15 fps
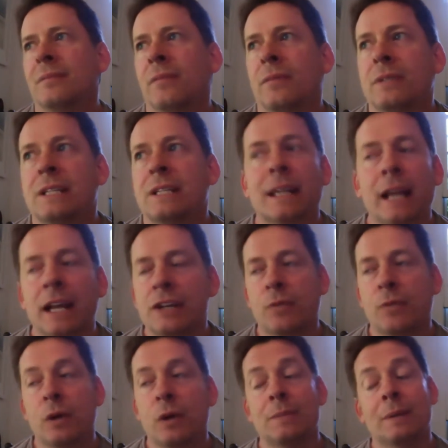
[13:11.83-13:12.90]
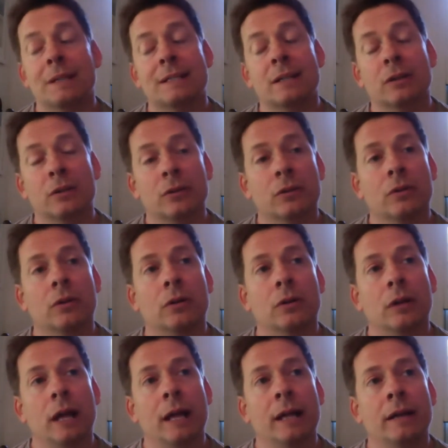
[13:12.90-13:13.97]
teenage voice, but it's a girl,
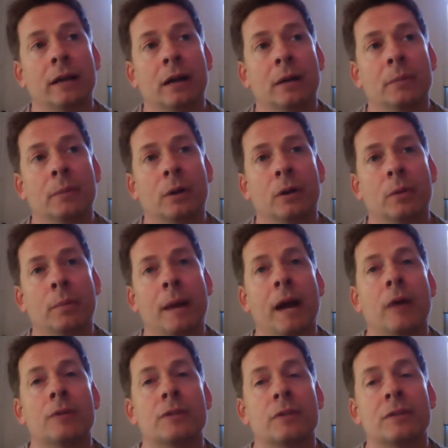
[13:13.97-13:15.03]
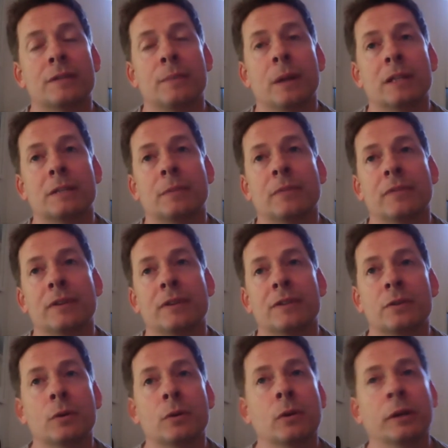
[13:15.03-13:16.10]
and her parents are responsible for this
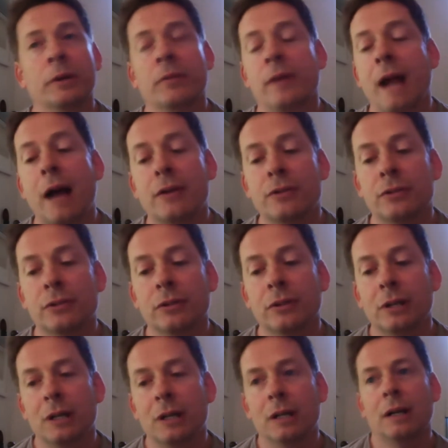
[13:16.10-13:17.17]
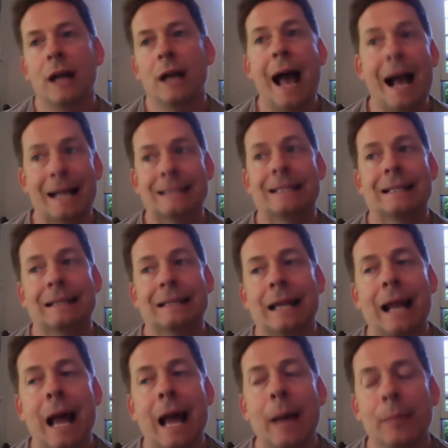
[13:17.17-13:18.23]
nuclear reactor accident
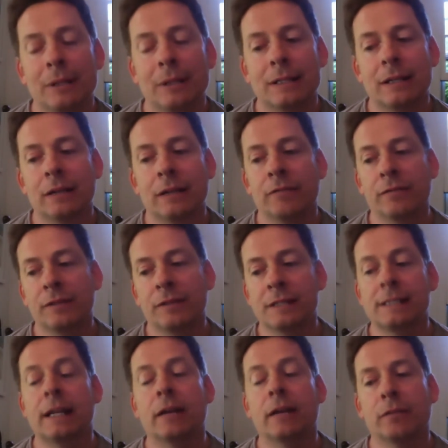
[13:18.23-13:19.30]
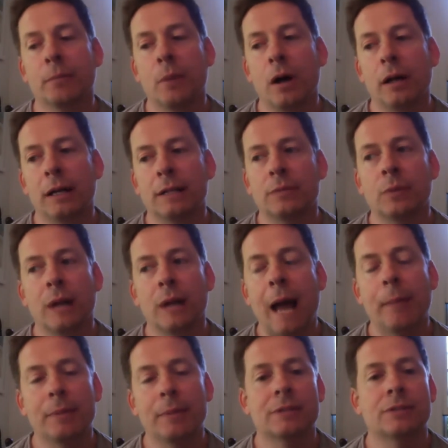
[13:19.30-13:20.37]
that happens in the state of Vermont, and it's what
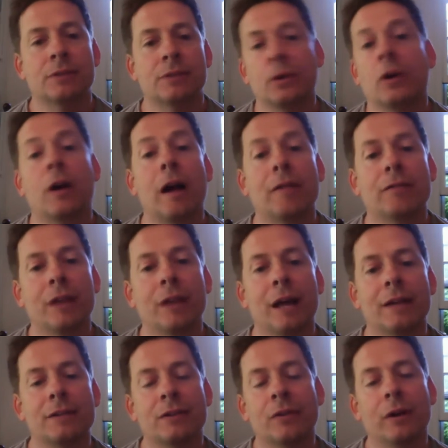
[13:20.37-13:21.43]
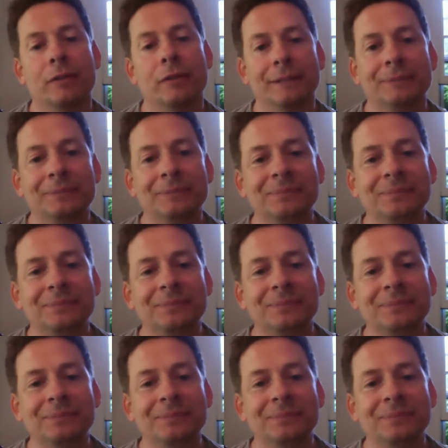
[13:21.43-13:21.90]
happens to her after that. It's a great read.